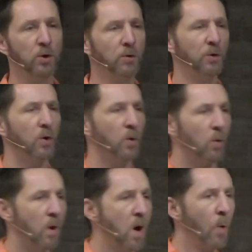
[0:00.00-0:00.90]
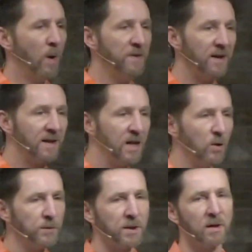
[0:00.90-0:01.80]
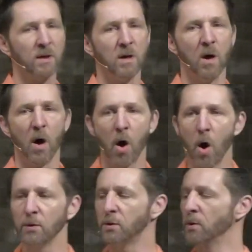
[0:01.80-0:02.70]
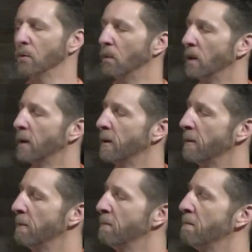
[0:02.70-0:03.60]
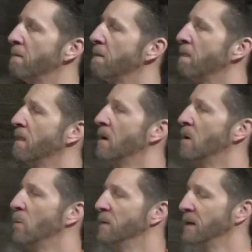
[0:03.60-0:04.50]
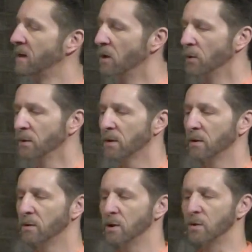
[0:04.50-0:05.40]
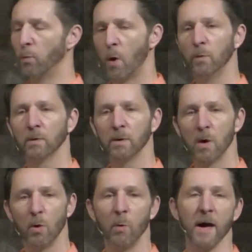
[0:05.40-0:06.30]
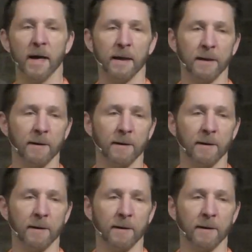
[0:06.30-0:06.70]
you do when the guilt haunts you? When the guilt just won't go away?